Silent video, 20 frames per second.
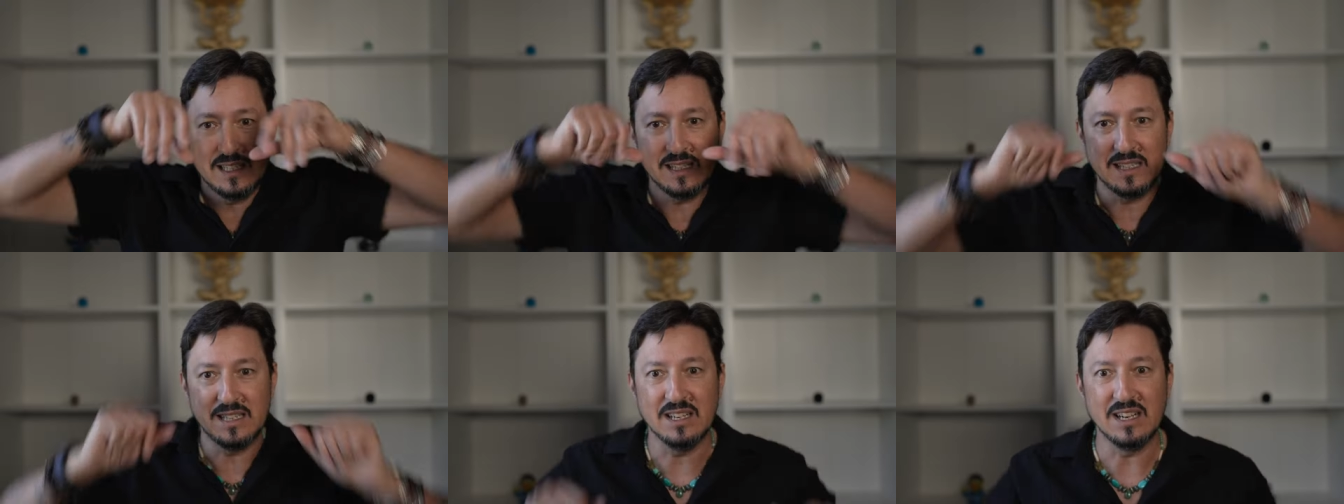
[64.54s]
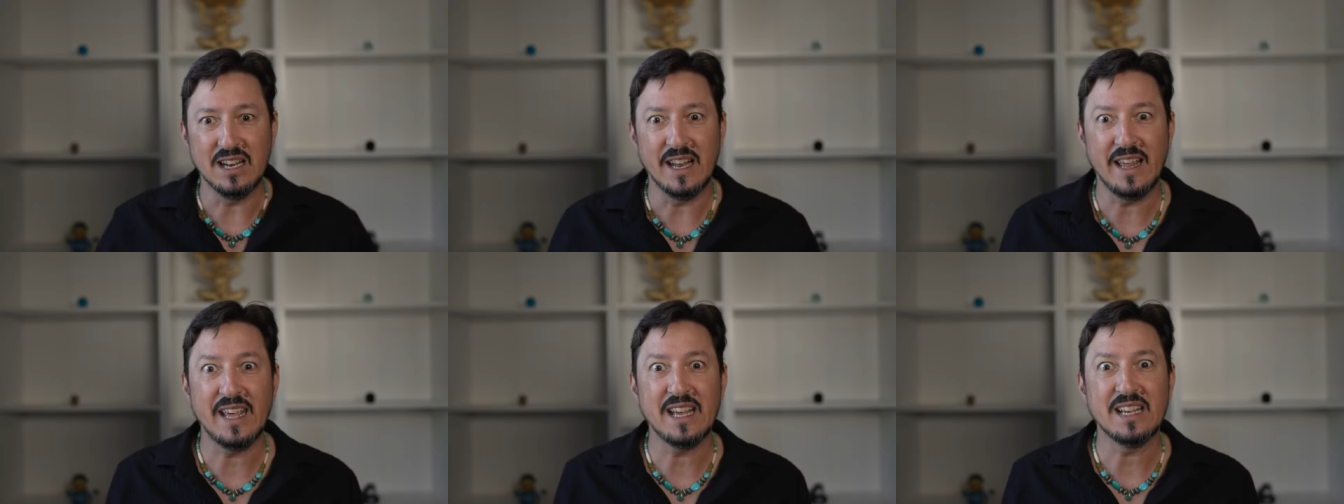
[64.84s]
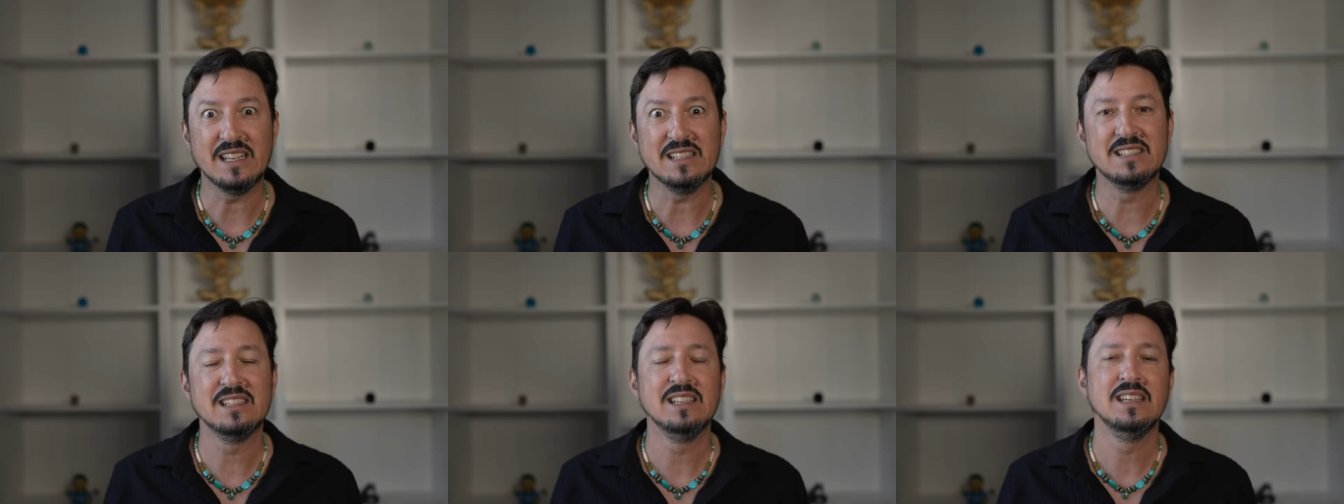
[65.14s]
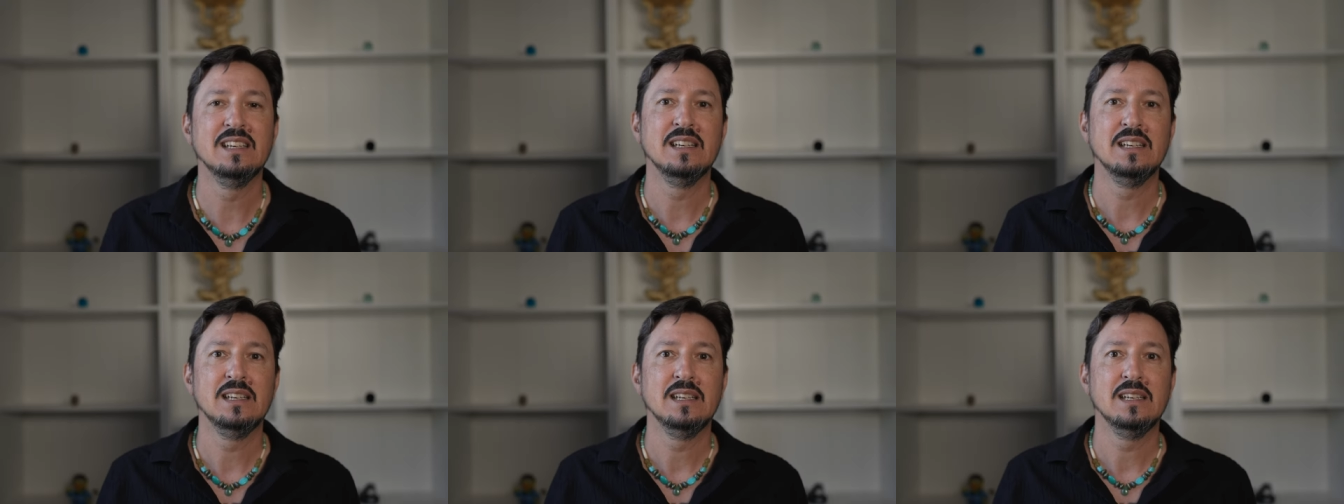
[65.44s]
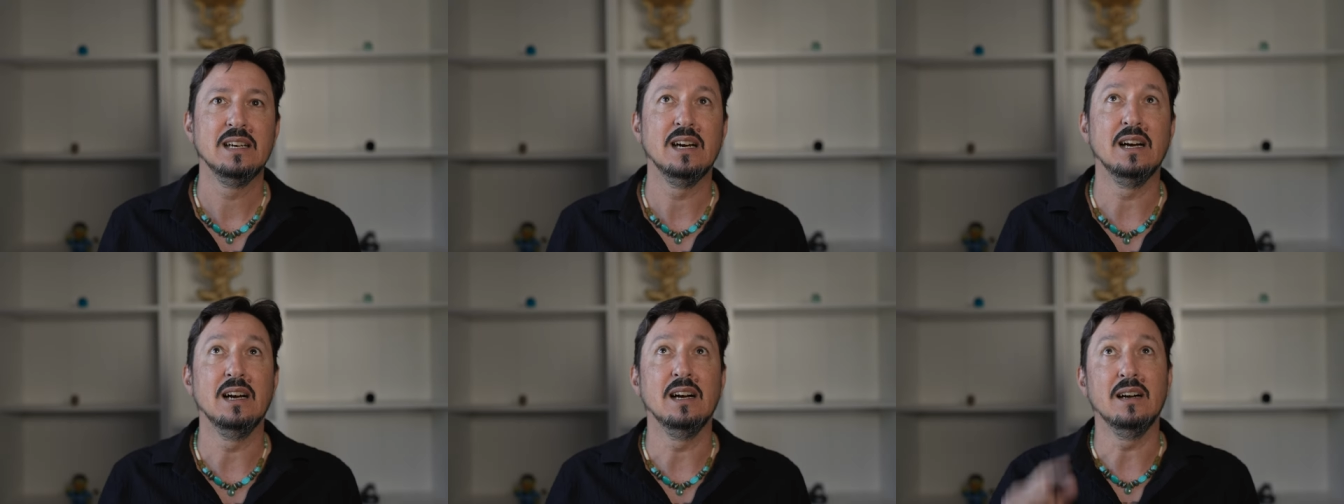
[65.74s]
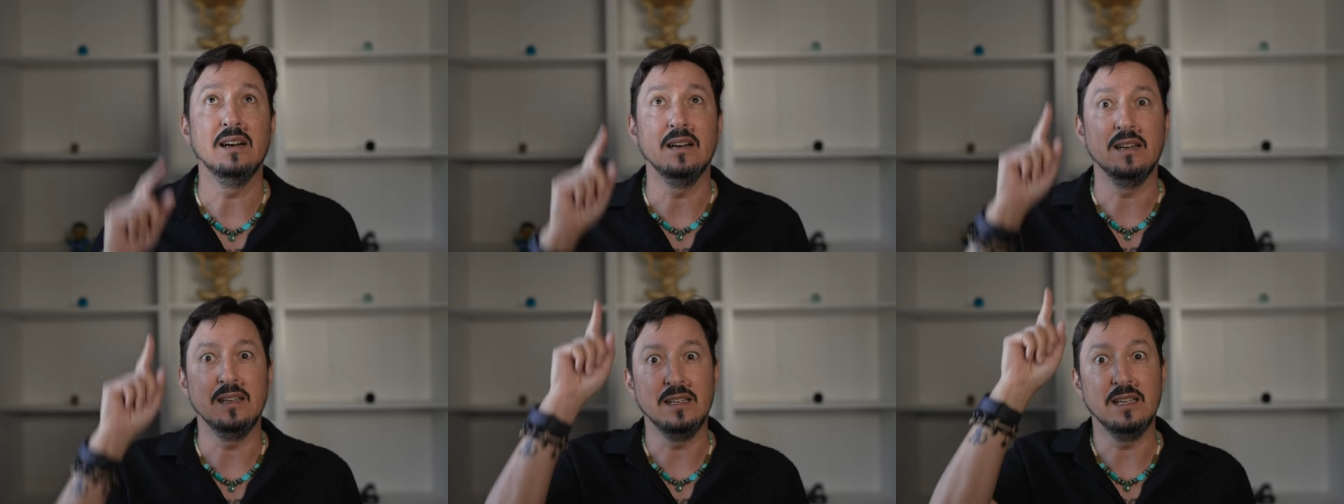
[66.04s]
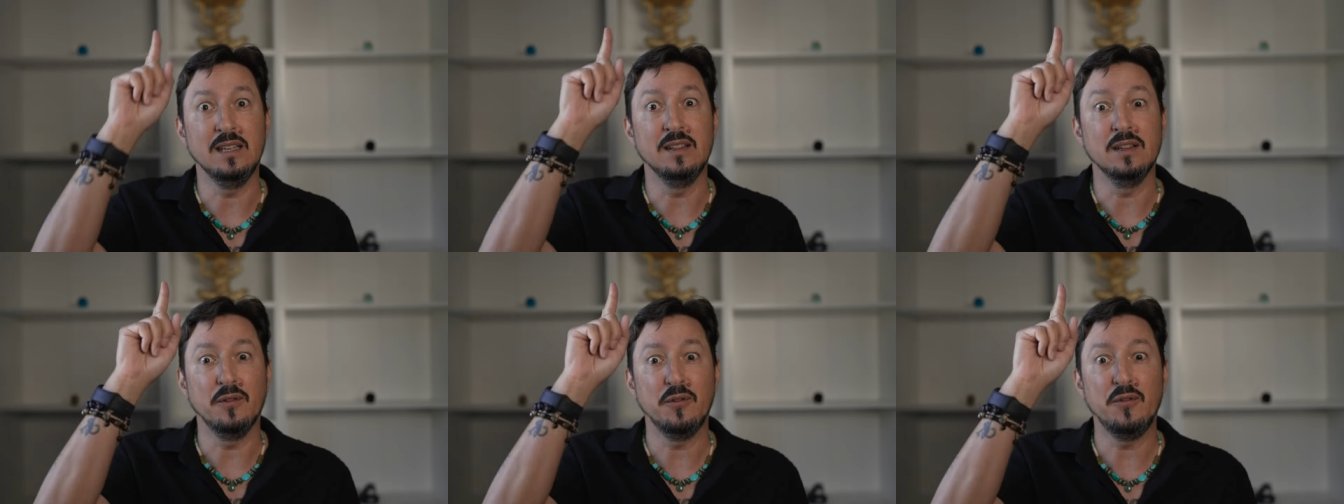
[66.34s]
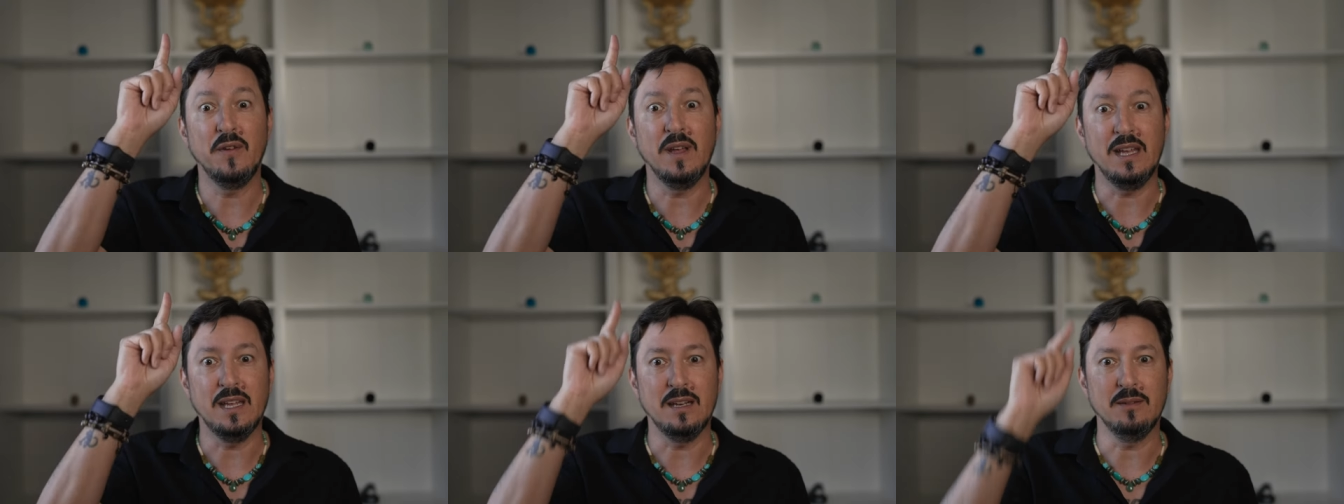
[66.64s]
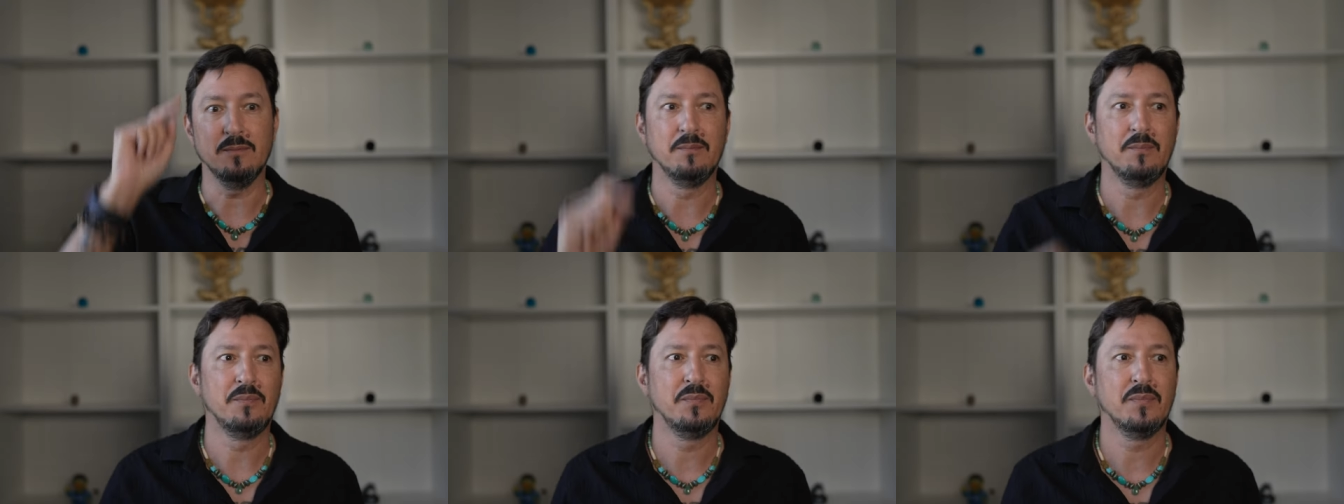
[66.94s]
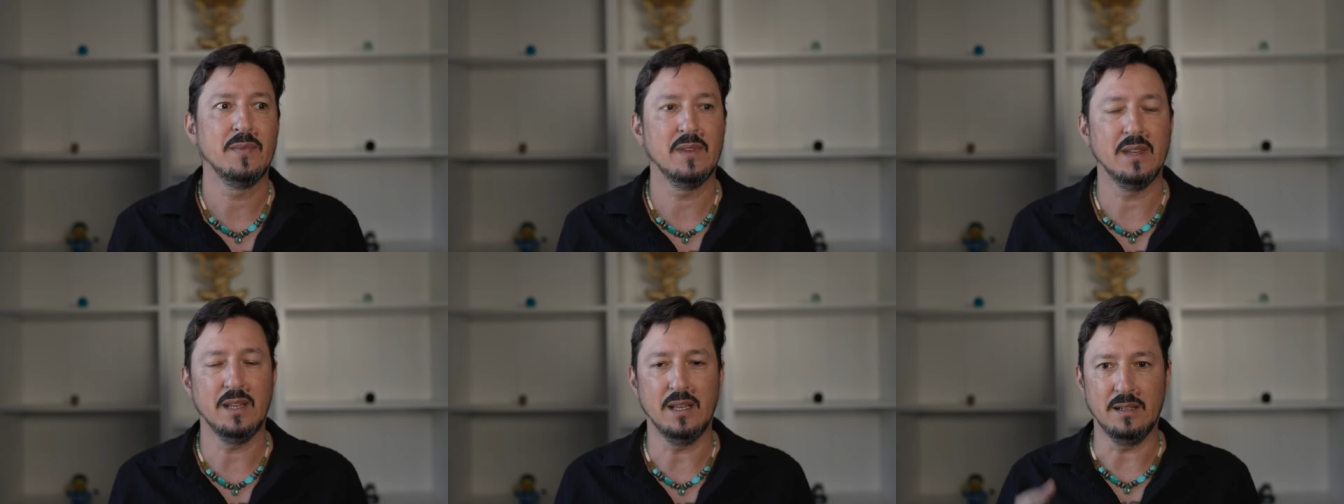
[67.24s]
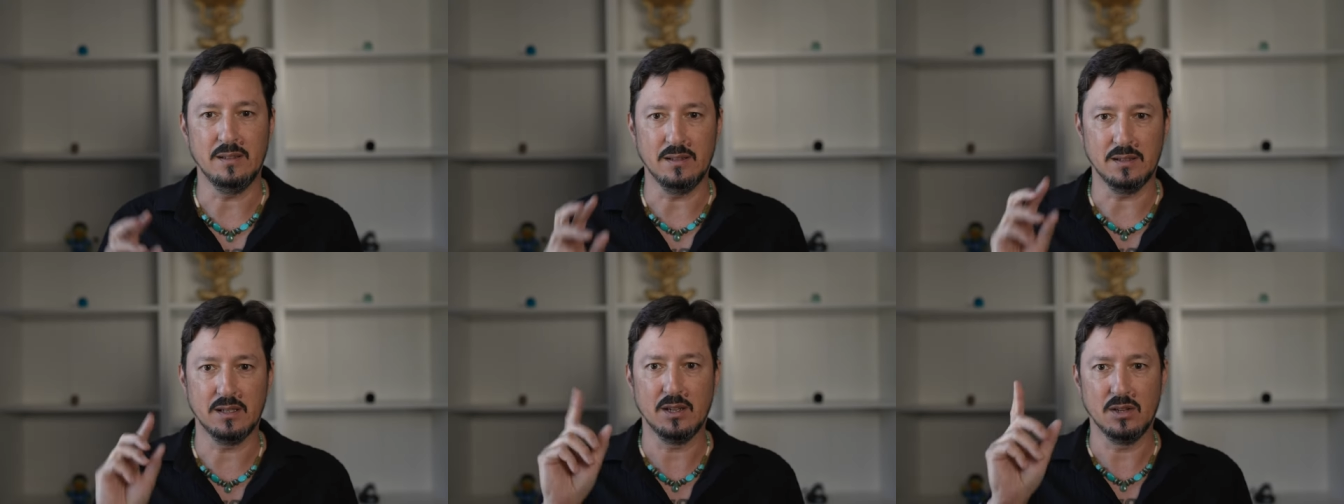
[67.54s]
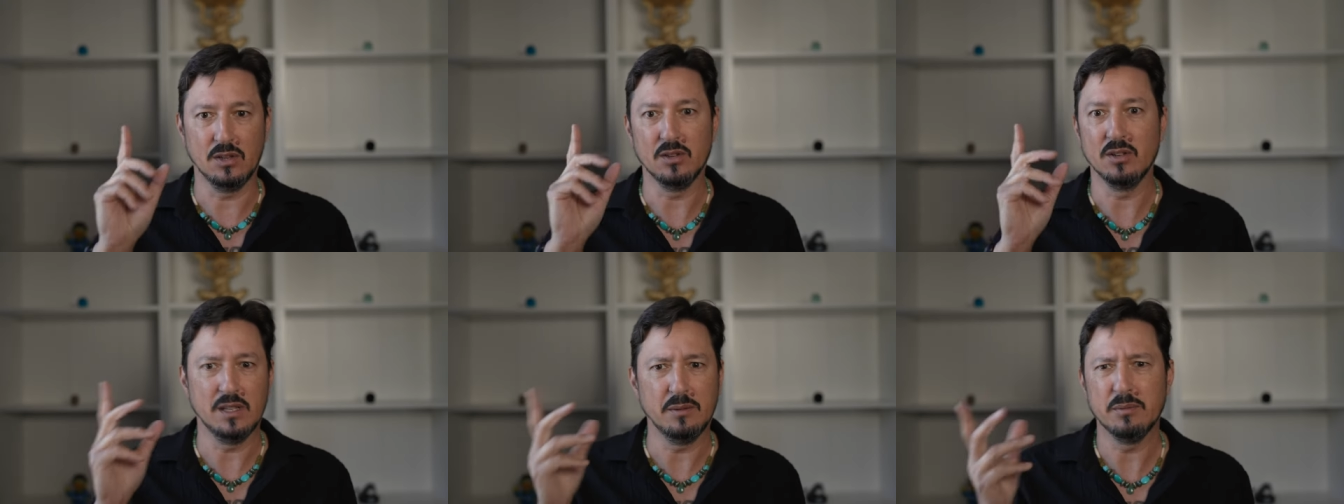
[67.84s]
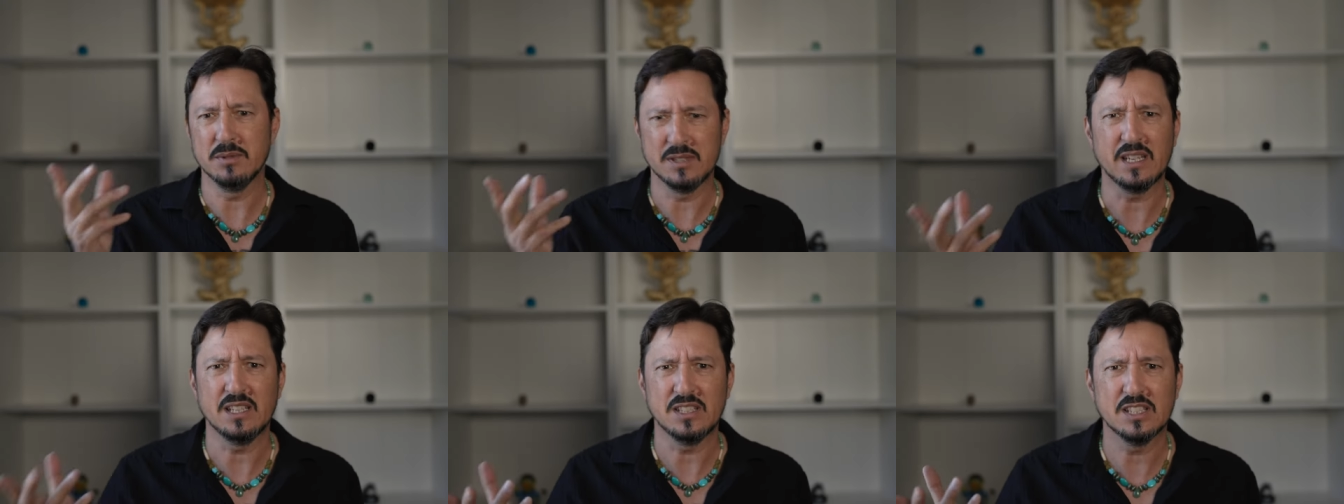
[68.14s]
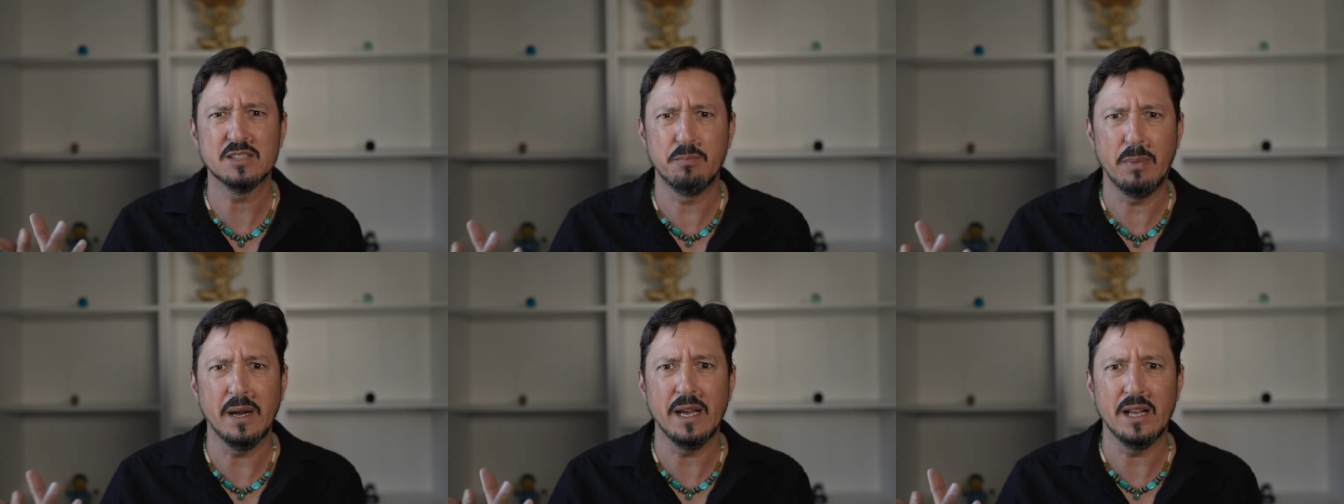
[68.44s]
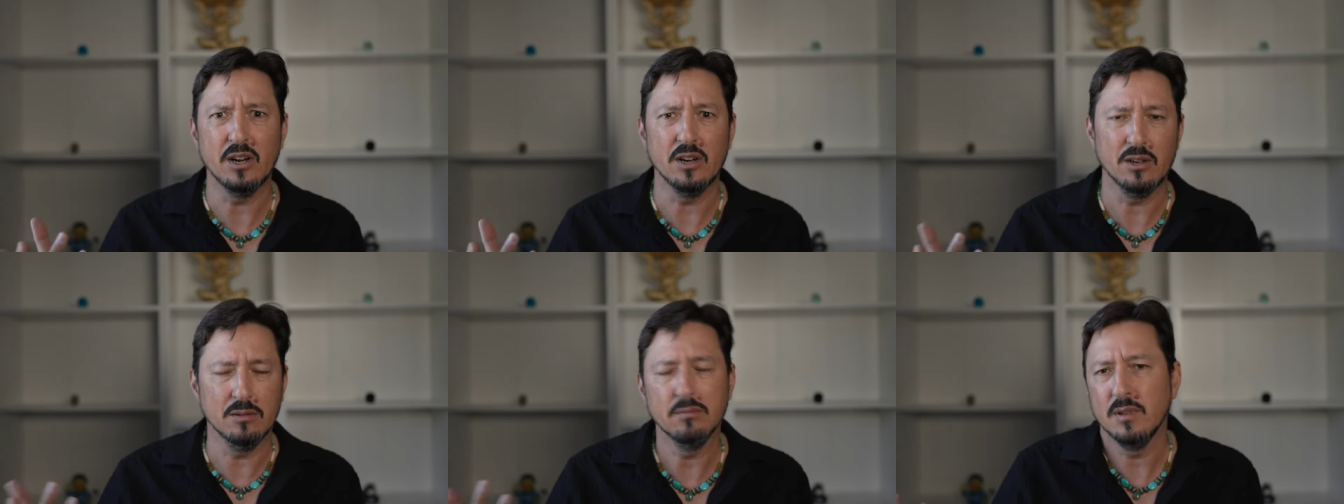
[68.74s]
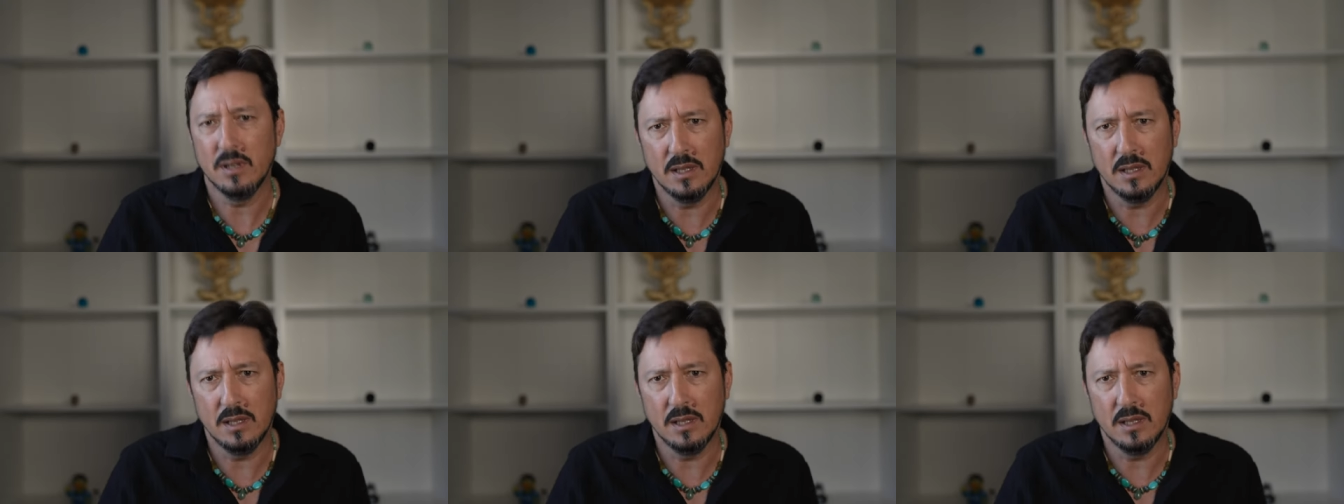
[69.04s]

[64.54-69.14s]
little legs uh, in the fan and clearly it was like a spider.